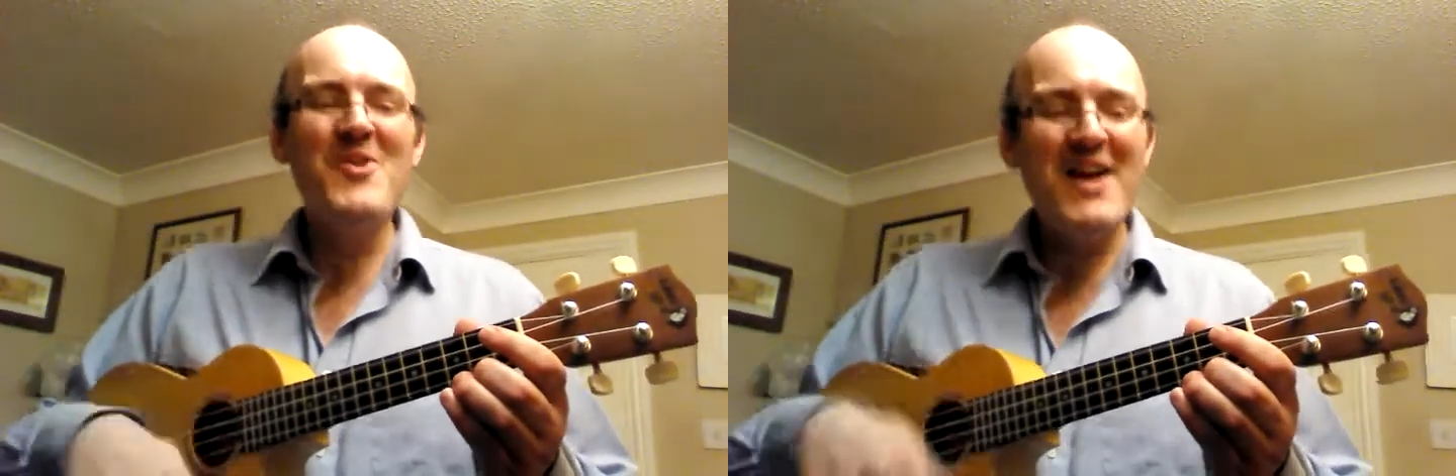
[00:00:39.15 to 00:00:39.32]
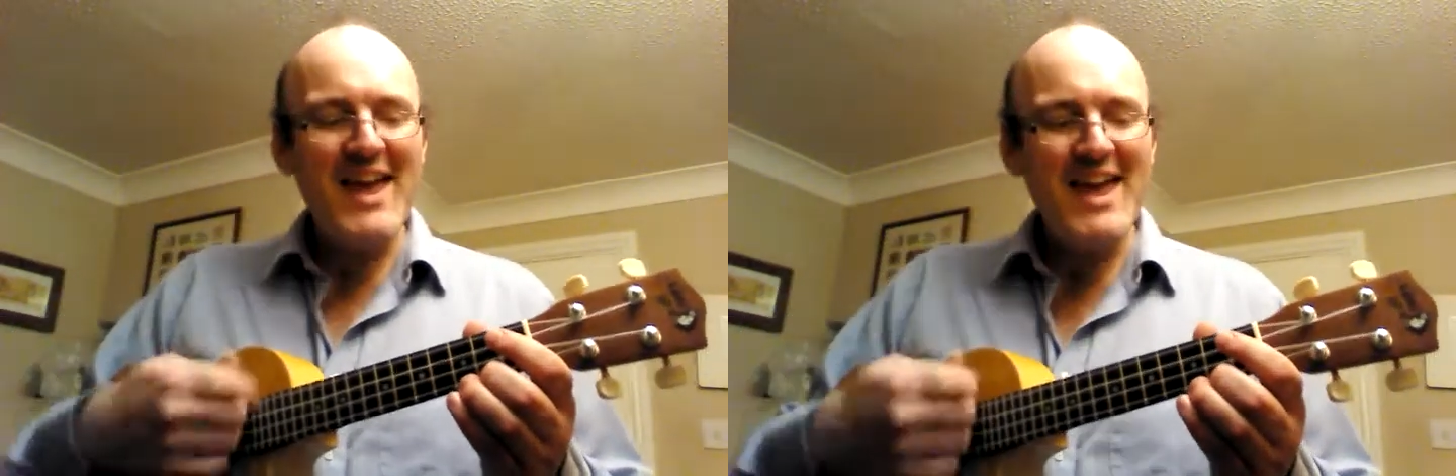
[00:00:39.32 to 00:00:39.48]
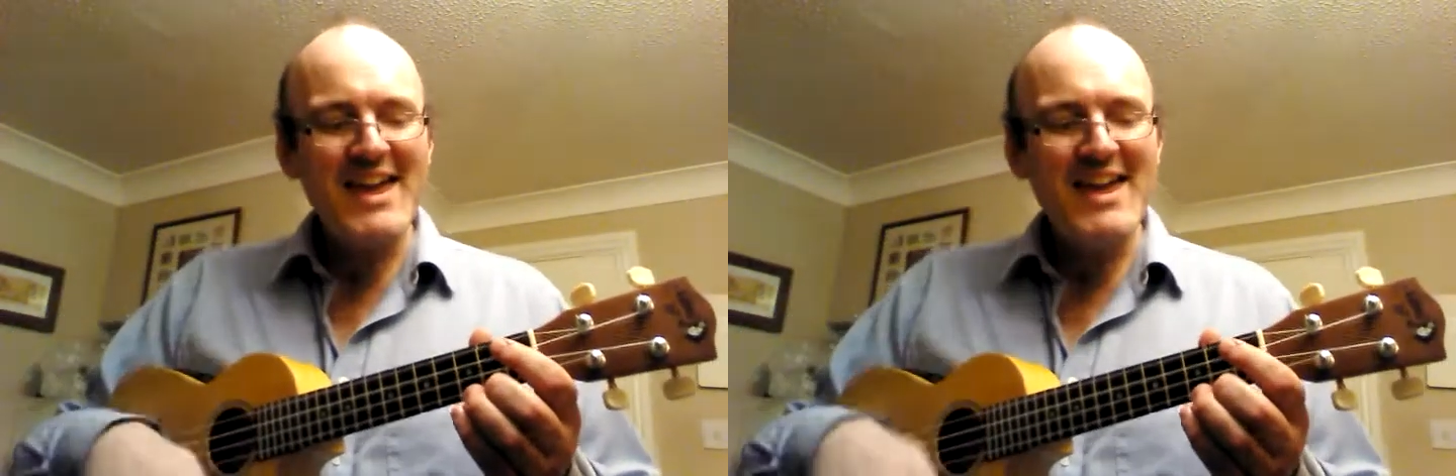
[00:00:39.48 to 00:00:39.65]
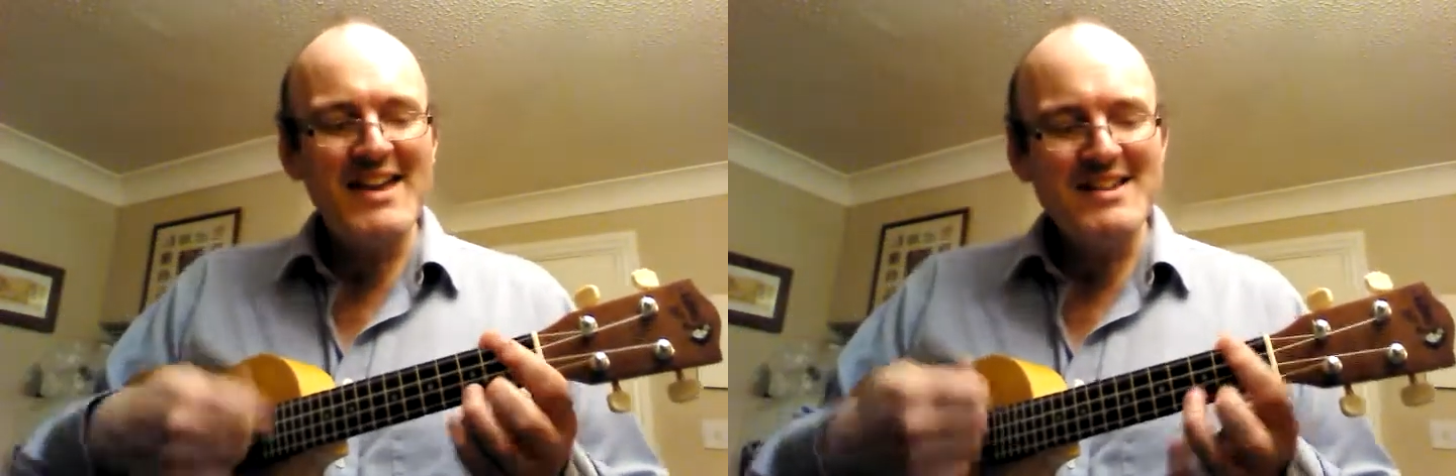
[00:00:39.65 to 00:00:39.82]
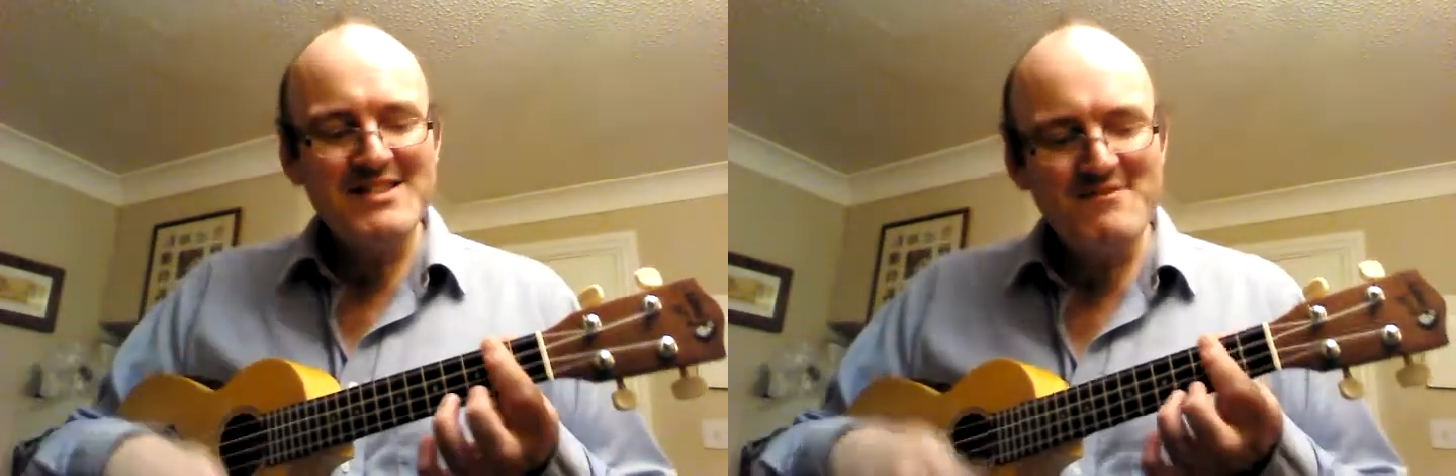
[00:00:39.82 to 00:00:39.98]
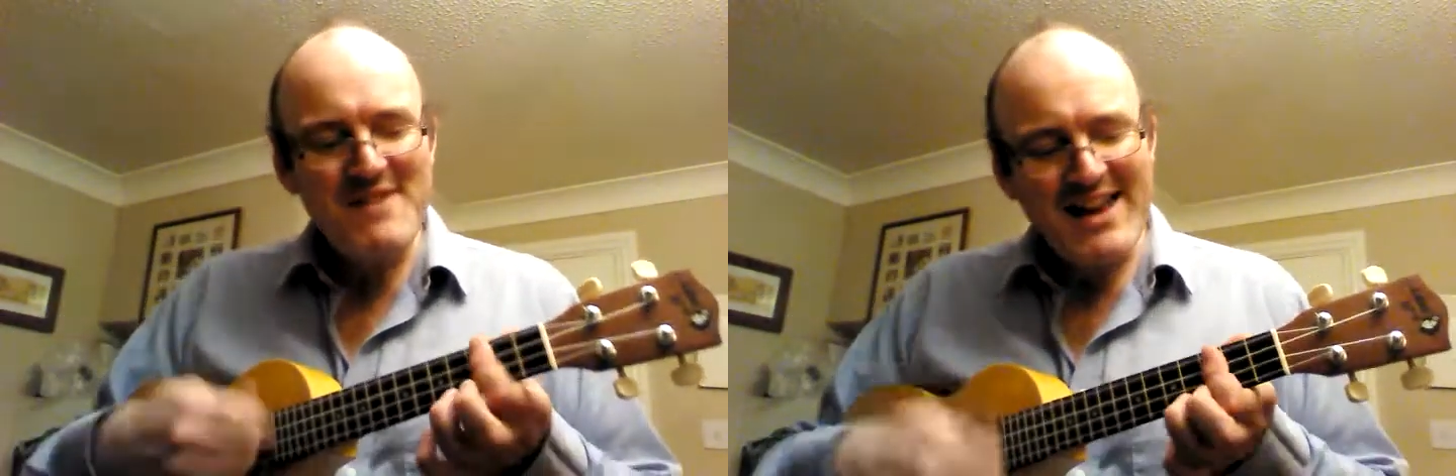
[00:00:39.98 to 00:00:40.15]
he's
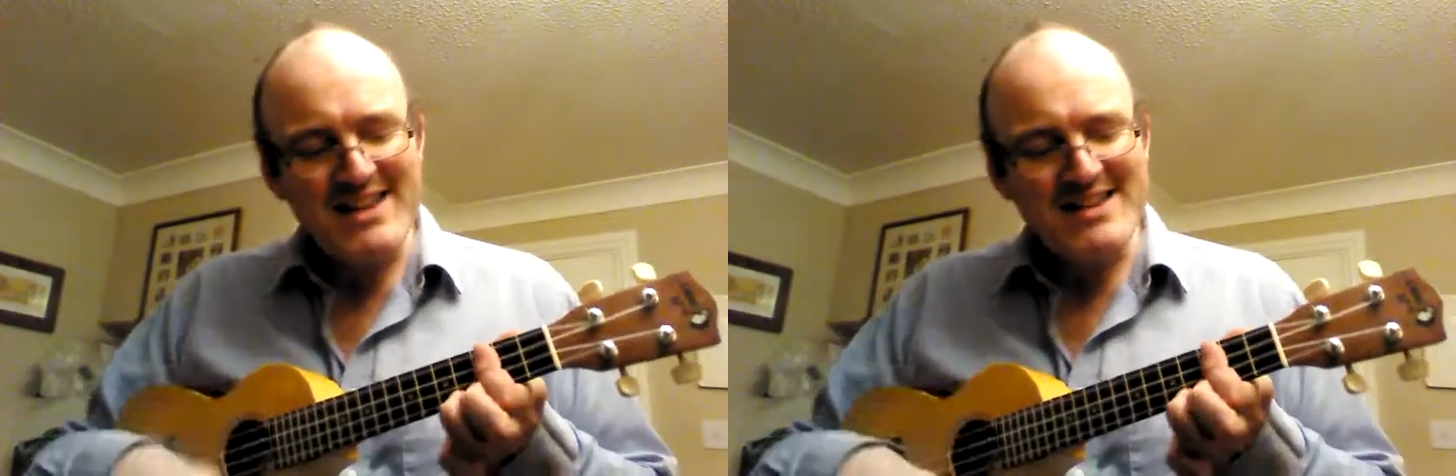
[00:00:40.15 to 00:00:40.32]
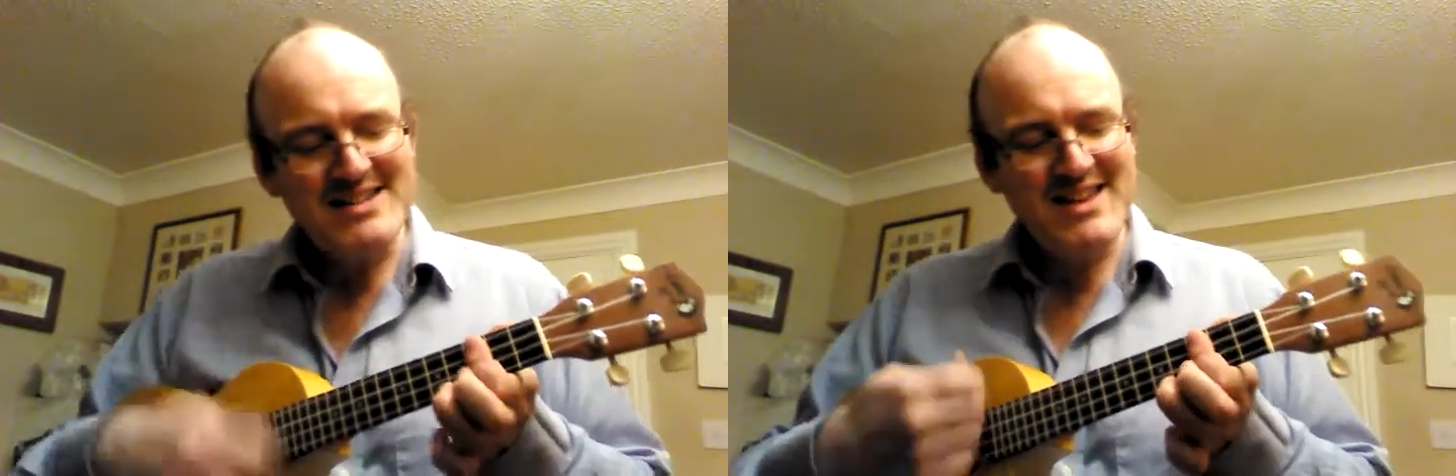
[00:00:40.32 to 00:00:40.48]
a valet.